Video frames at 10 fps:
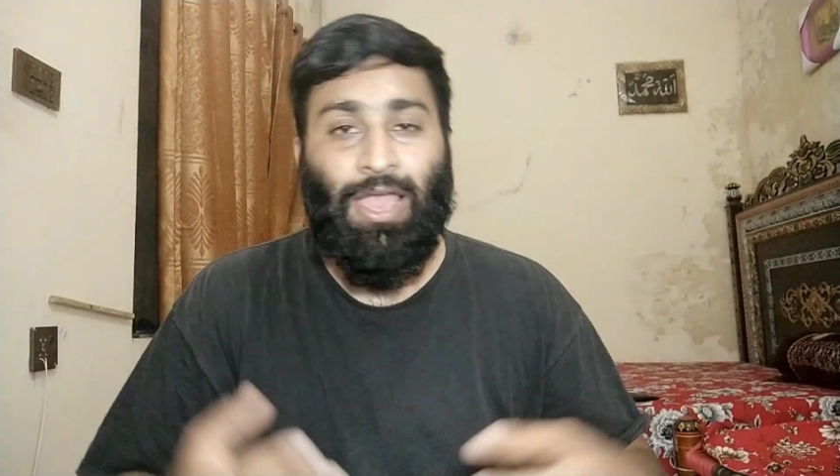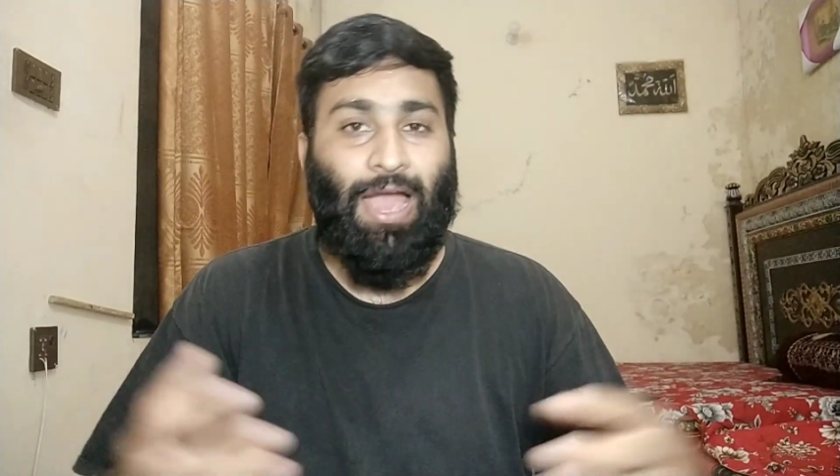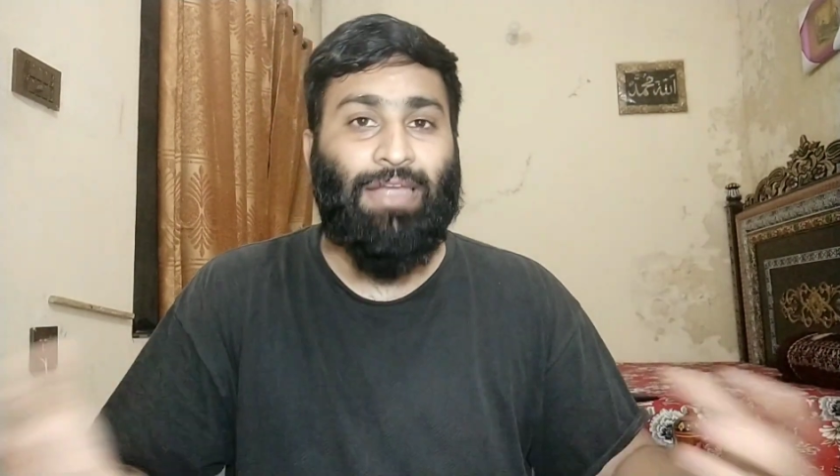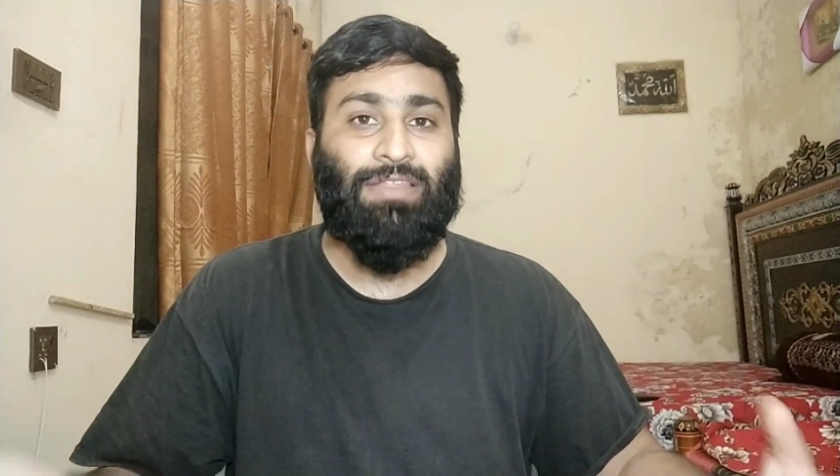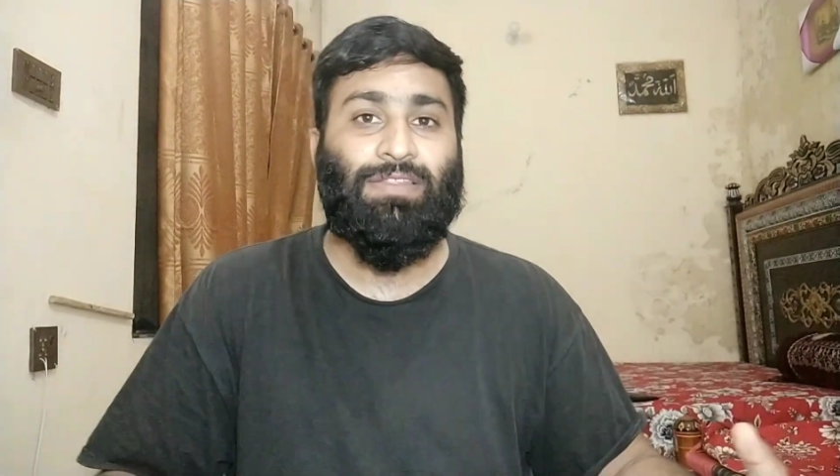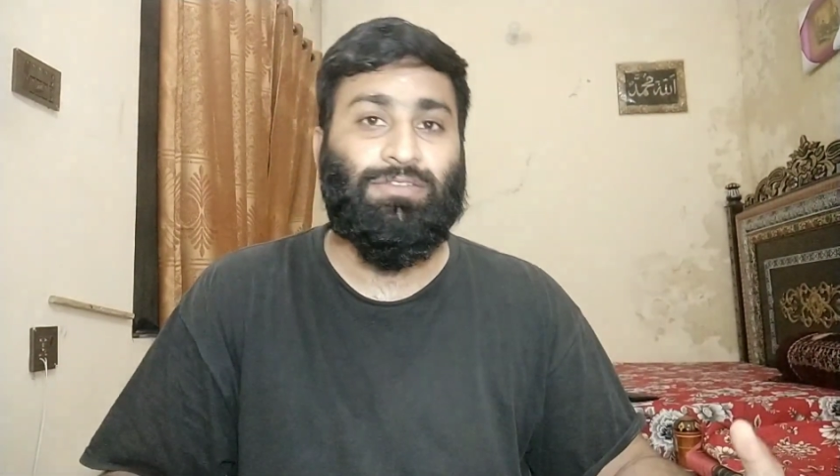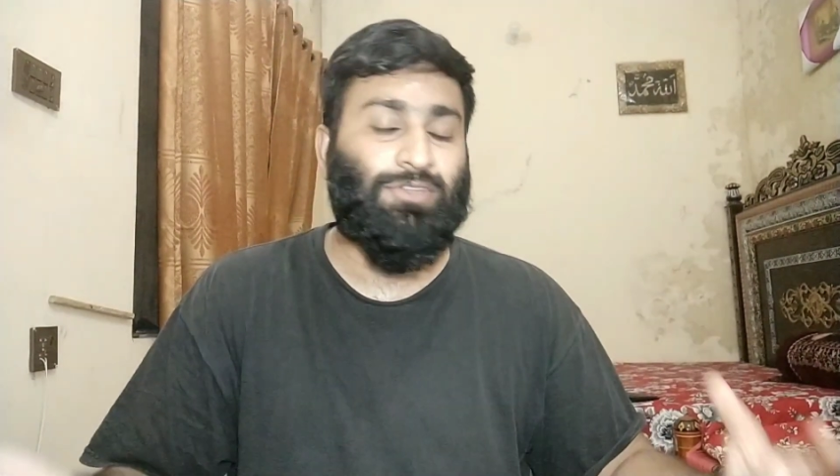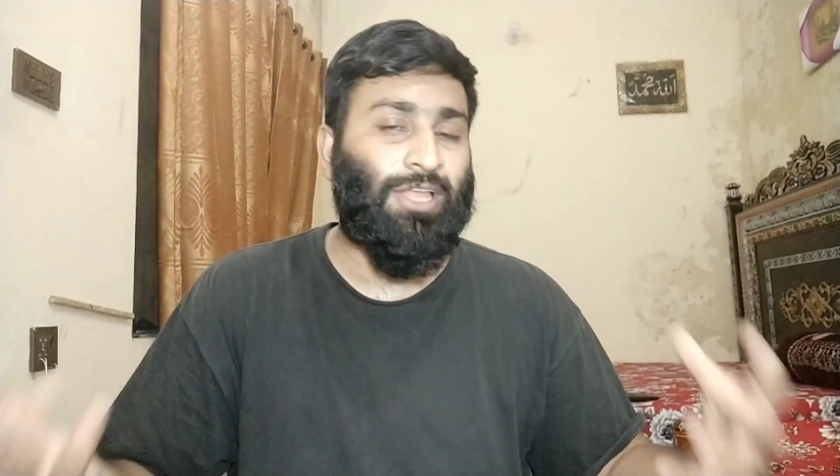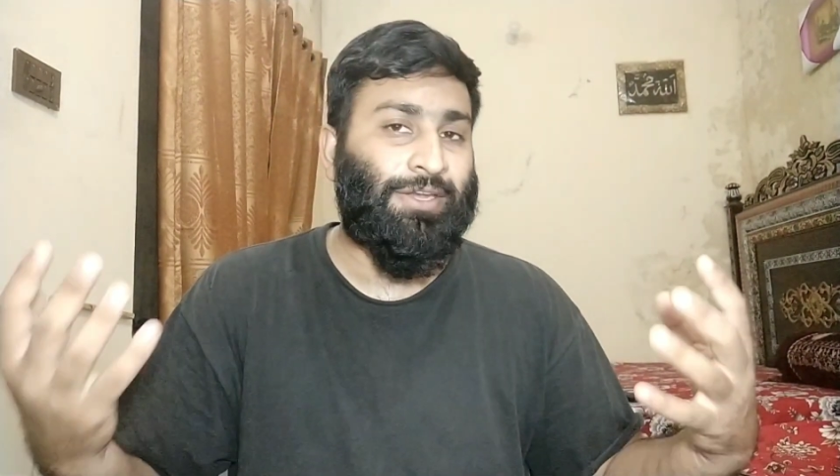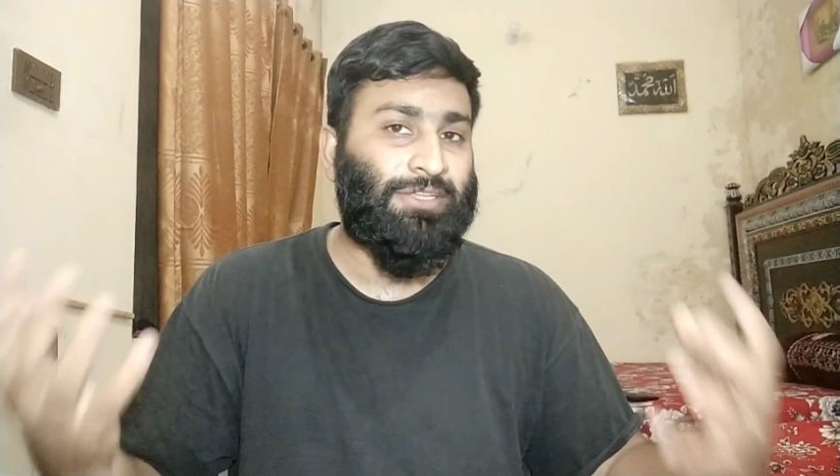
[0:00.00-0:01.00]
and in this
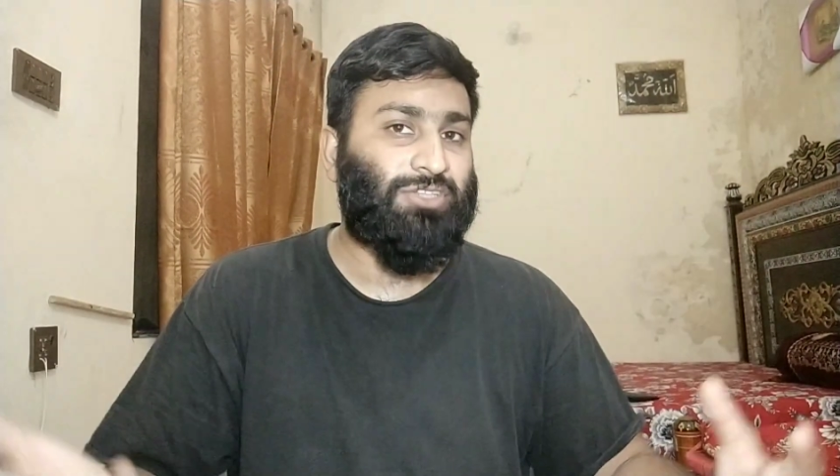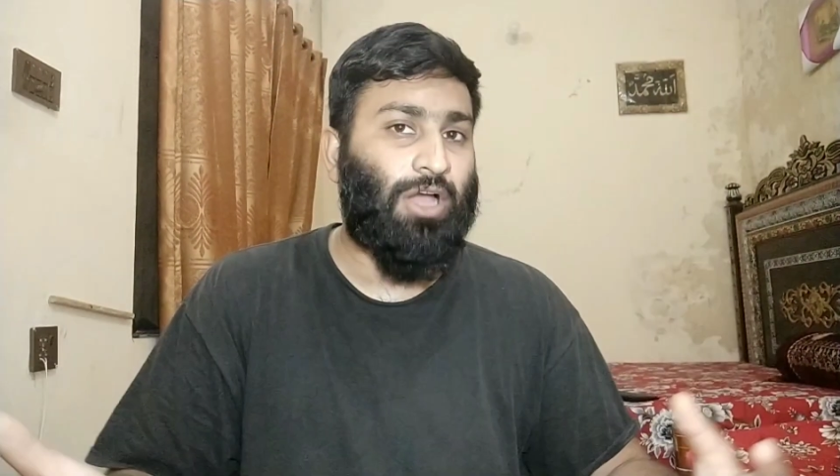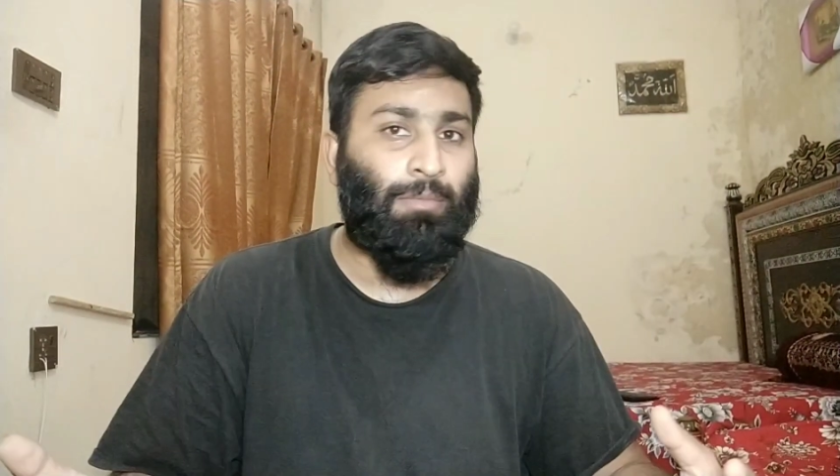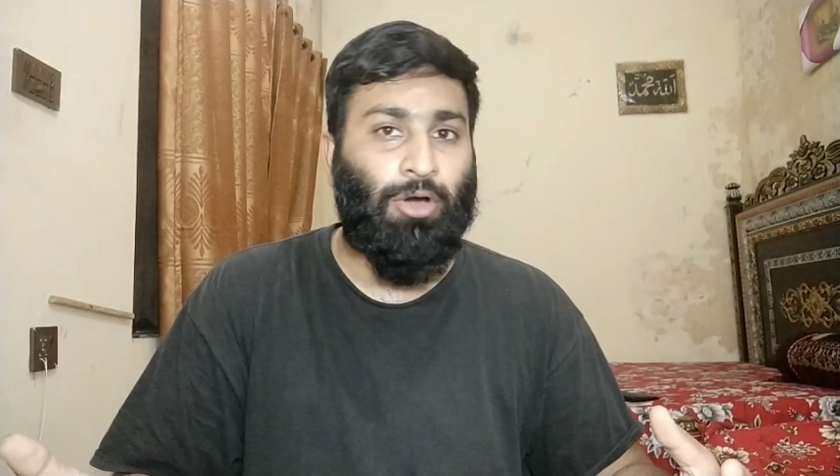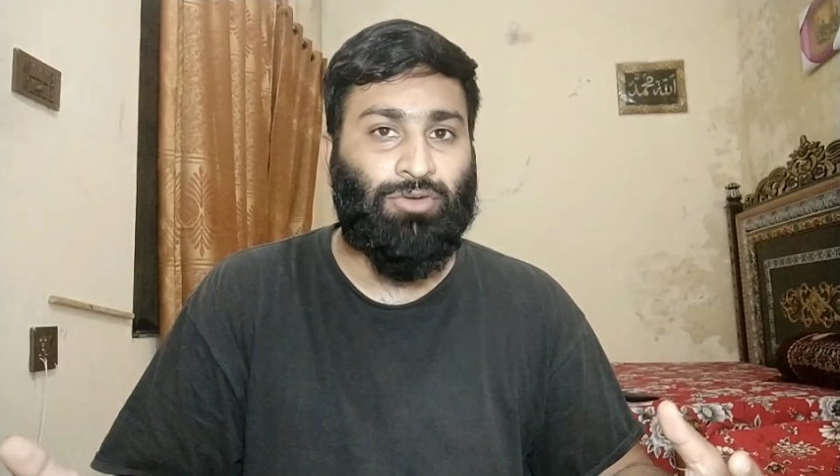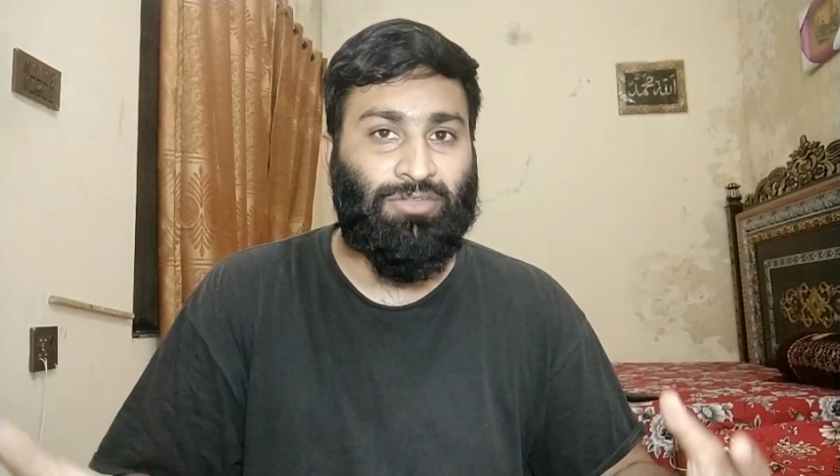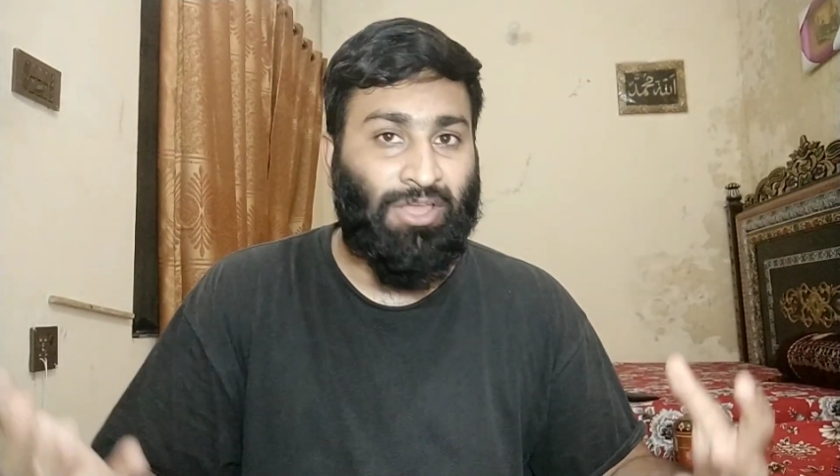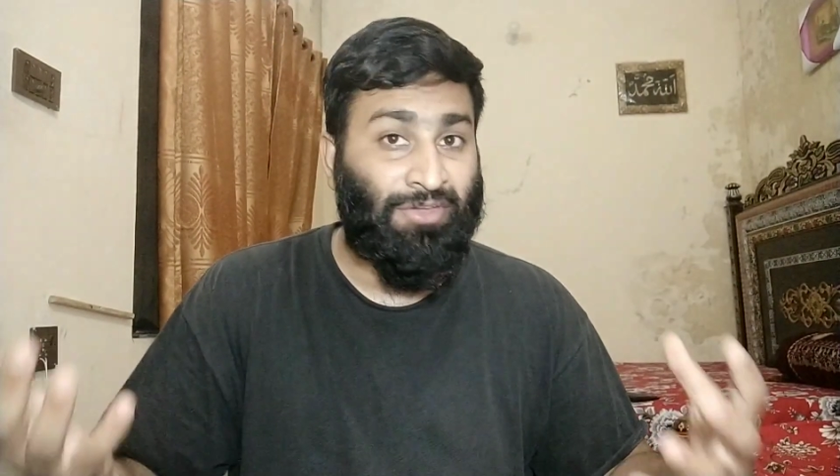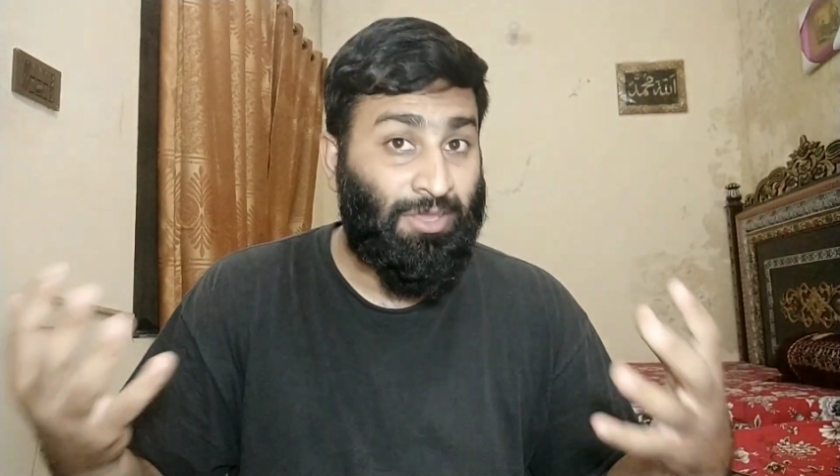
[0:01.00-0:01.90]
way the rich amount of the